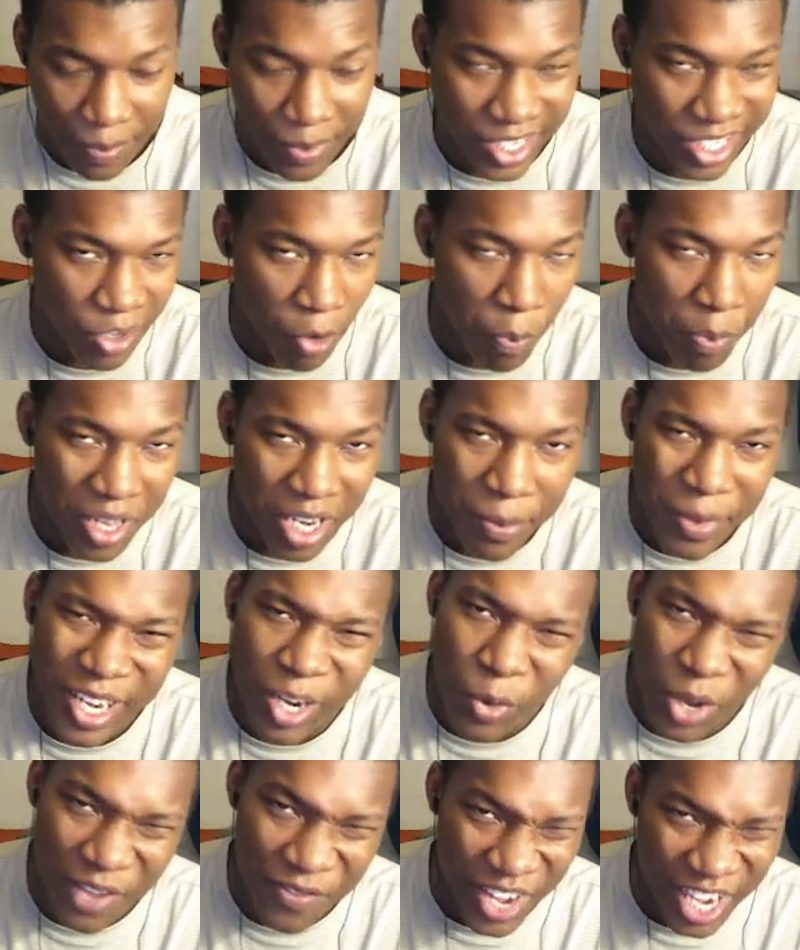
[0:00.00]
I'm gonna still beat them
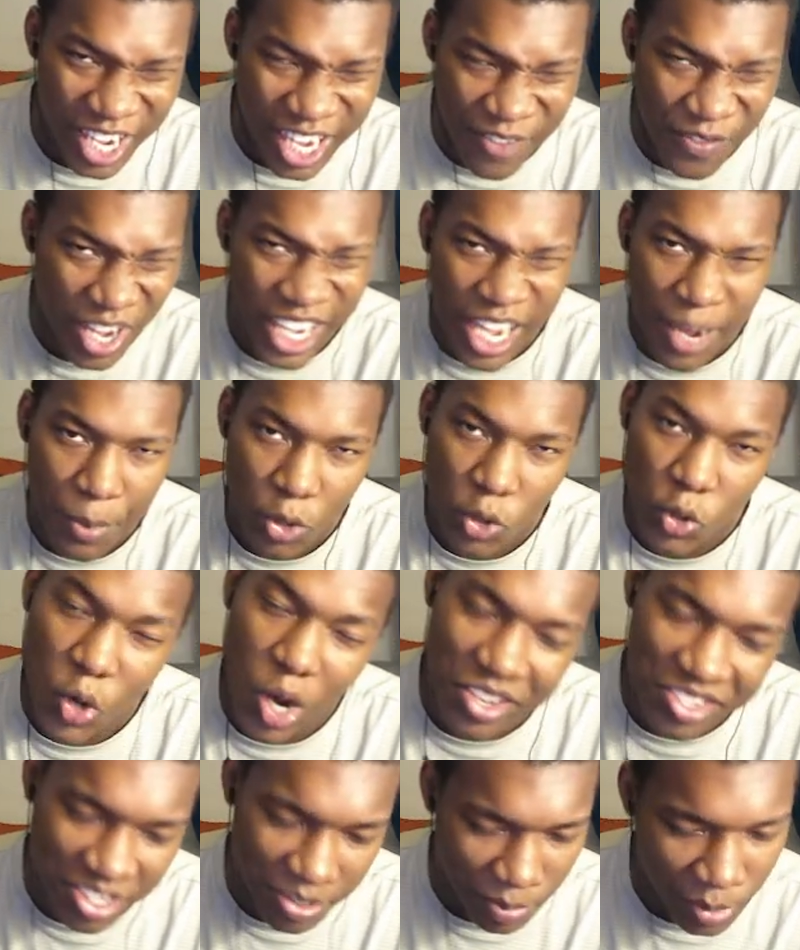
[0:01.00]
anyway if I come
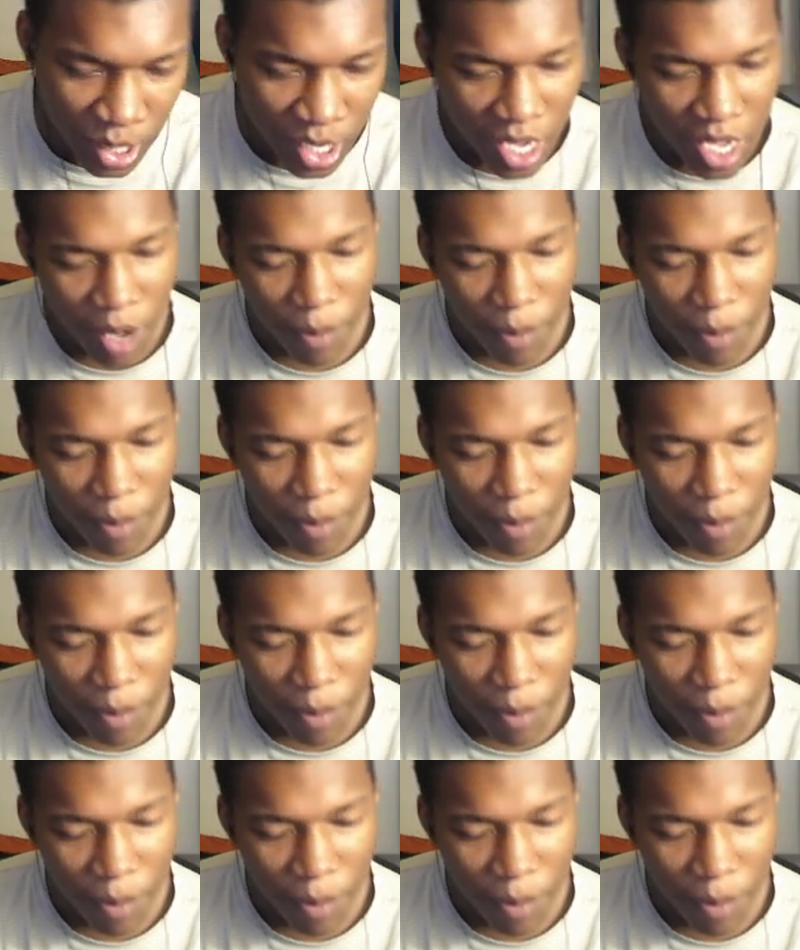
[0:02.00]
across them.